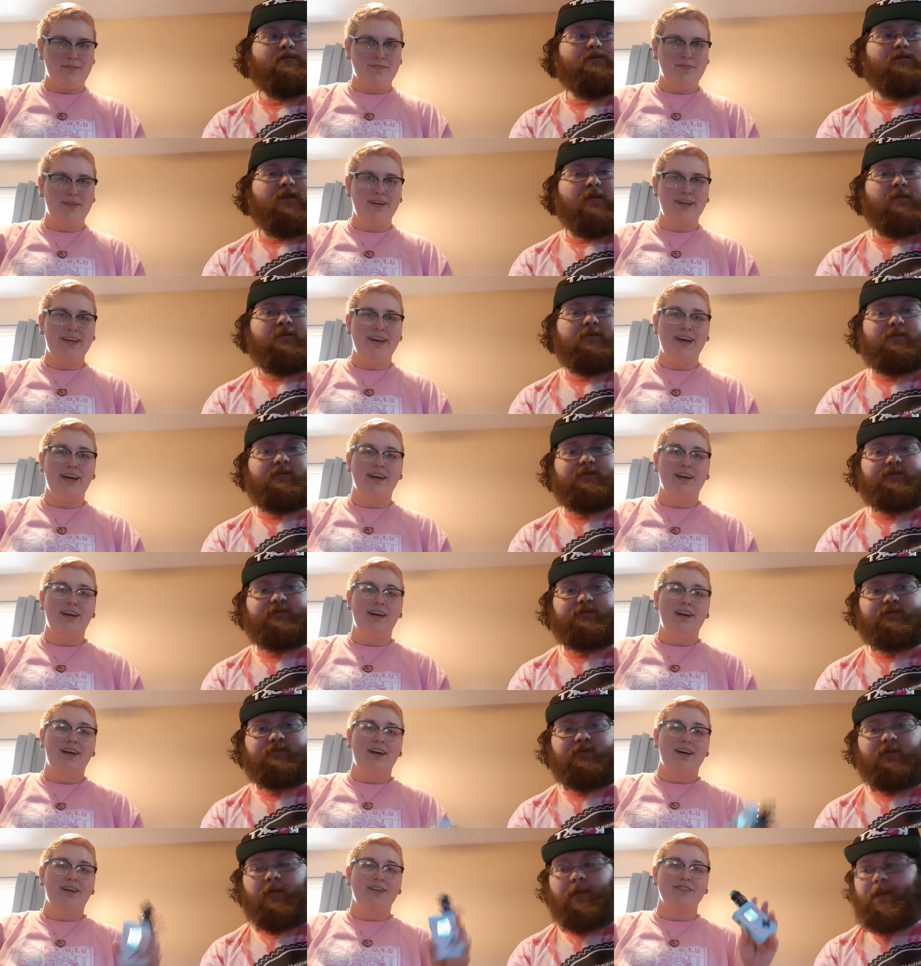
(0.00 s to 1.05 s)
Speaker 1: But yeah,
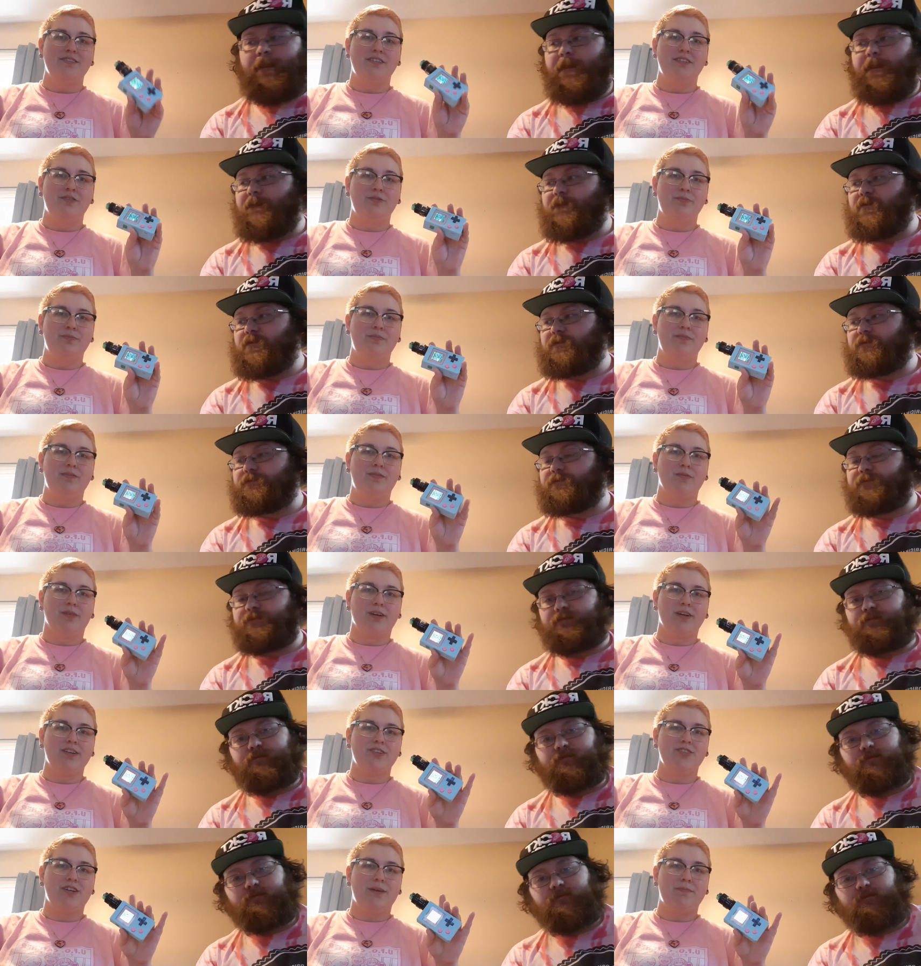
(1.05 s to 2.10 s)
so we're gonna
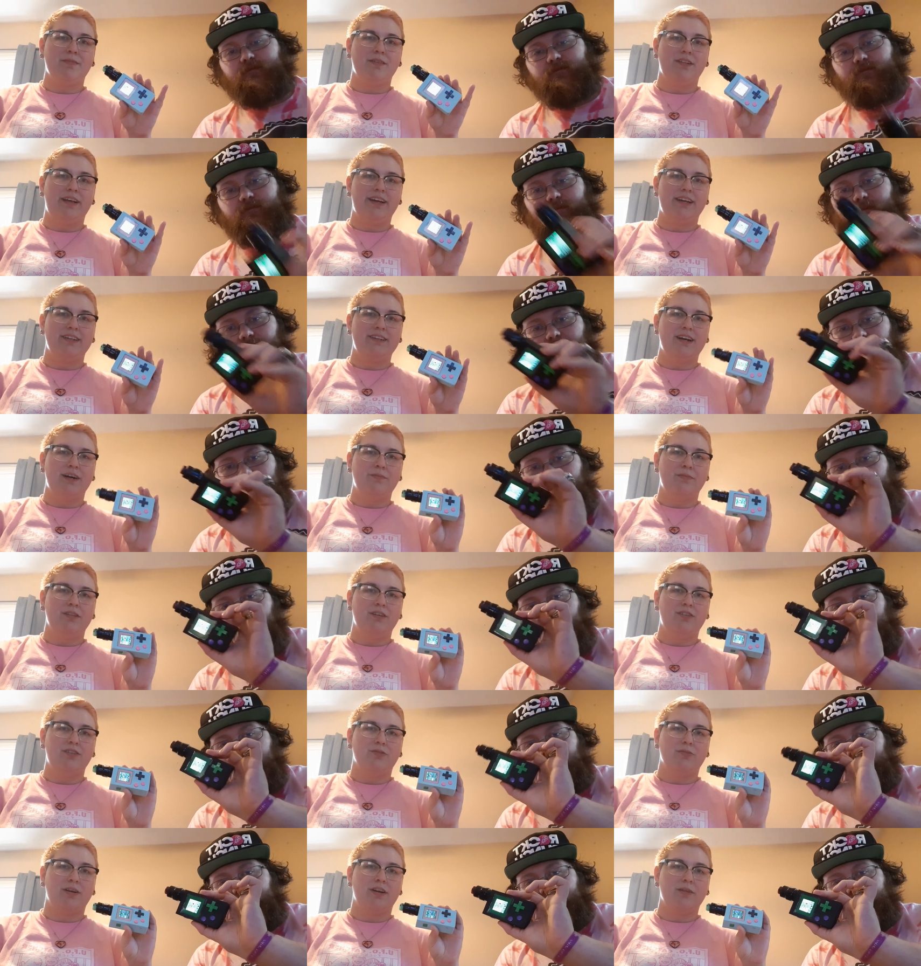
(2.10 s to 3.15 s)
drop the link down below
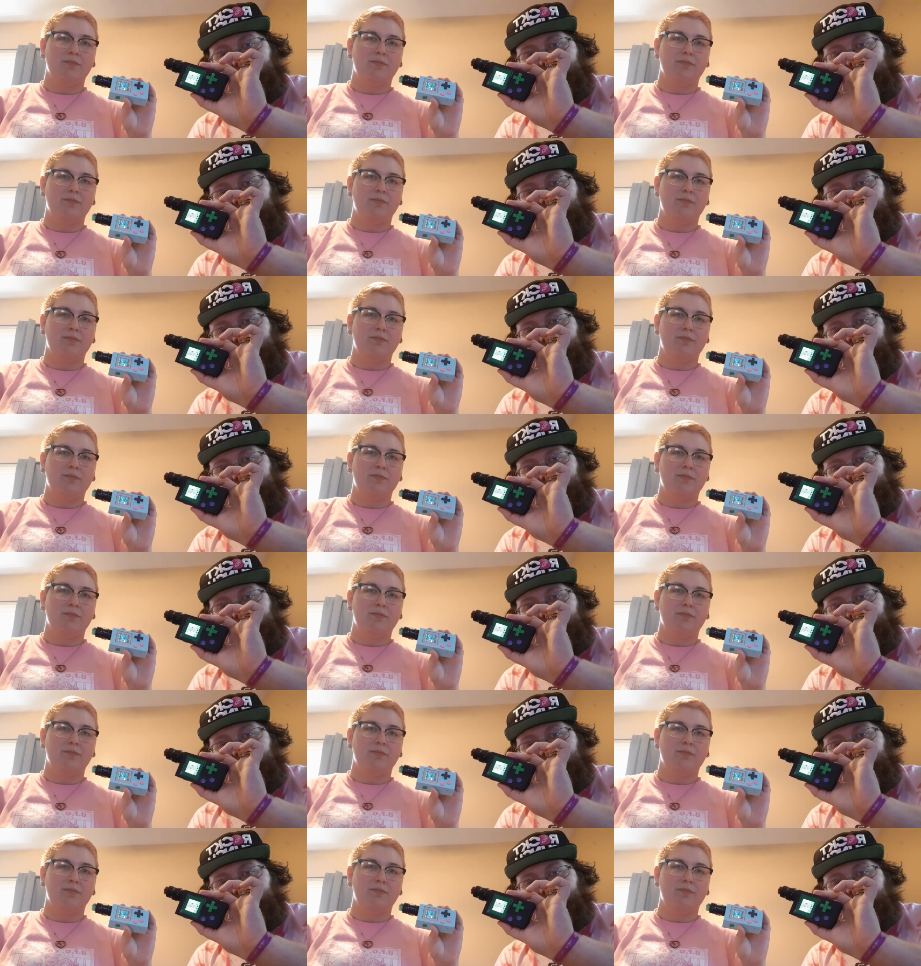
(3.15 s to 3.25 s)
to where